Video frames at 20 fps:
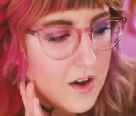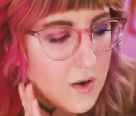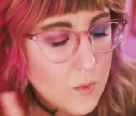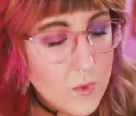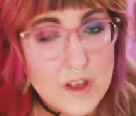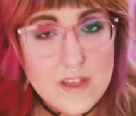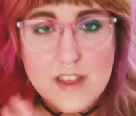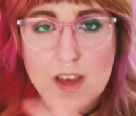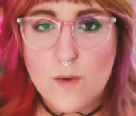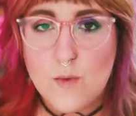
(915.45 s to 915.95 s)

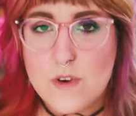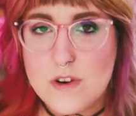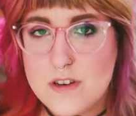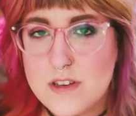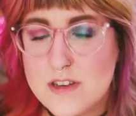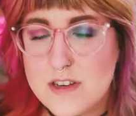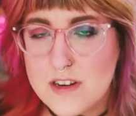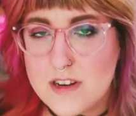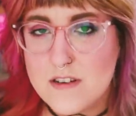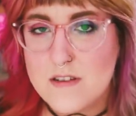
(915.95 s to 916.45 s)
When they were
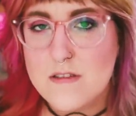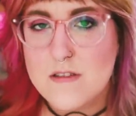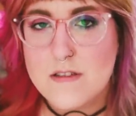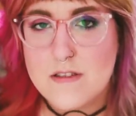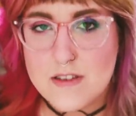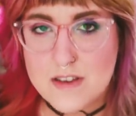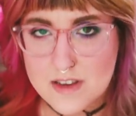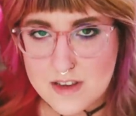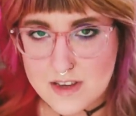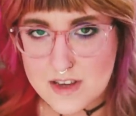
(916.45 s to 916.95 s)

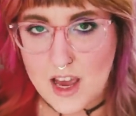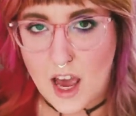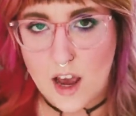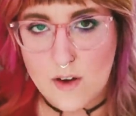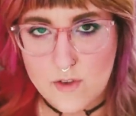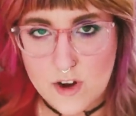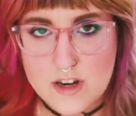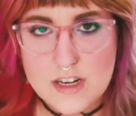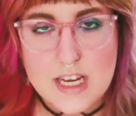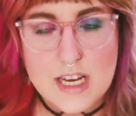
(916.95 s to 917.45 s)
still
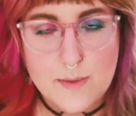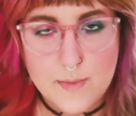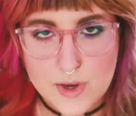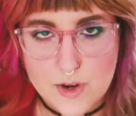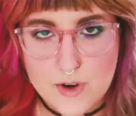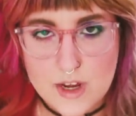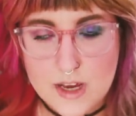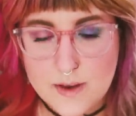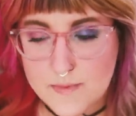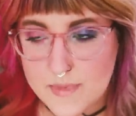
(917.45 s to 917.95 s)
Kat Von D
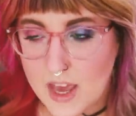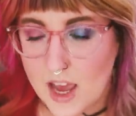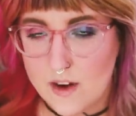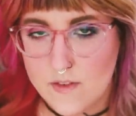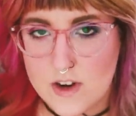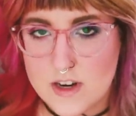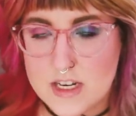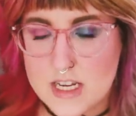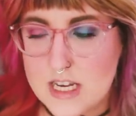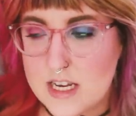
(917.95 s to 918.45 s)
Beauty, Kat
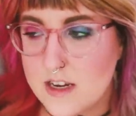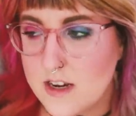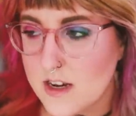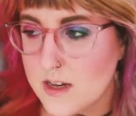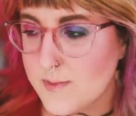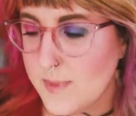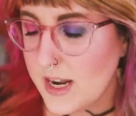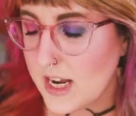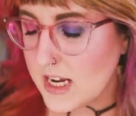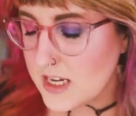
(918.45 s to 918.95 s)
Von D
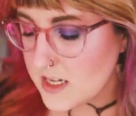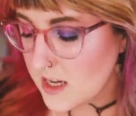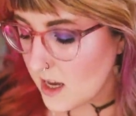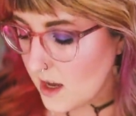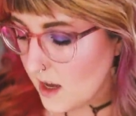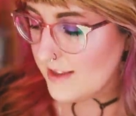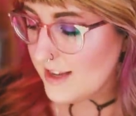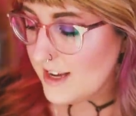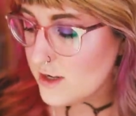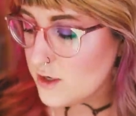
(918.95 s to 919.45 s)
Cosmetics,
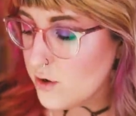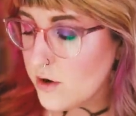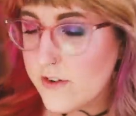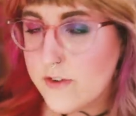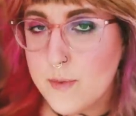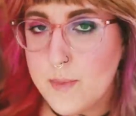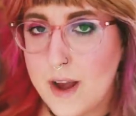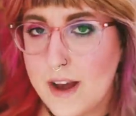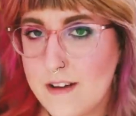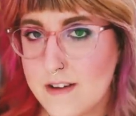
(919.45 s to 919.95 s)
they had two
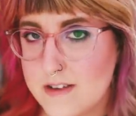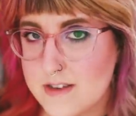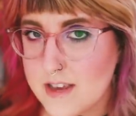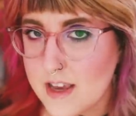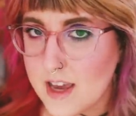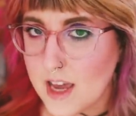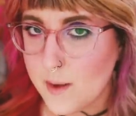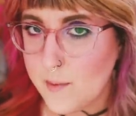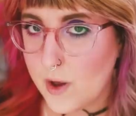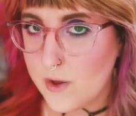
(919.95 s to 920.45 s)
different palettes
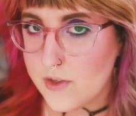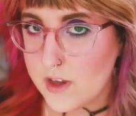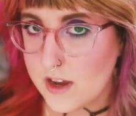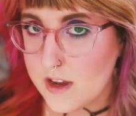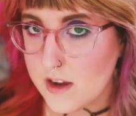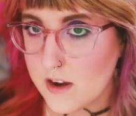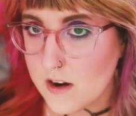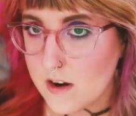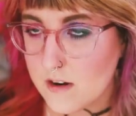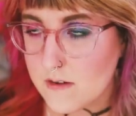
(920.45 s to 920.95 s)
that came out
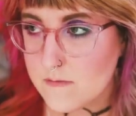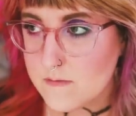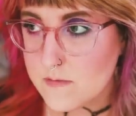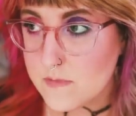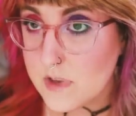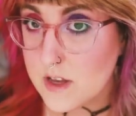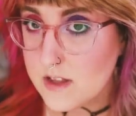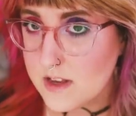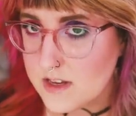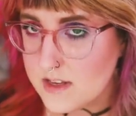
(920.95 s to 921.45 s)
that year,
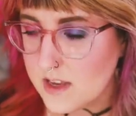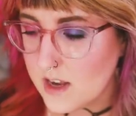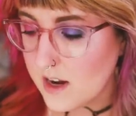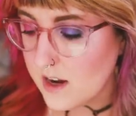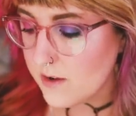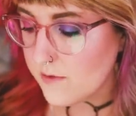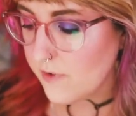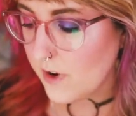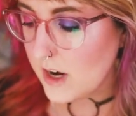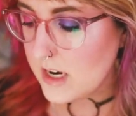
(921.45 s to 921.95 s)
at least that I
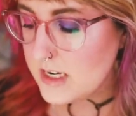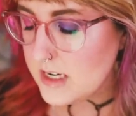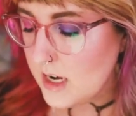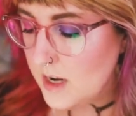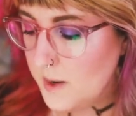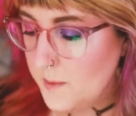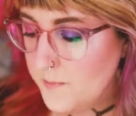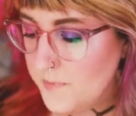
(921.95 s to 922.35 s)
could find.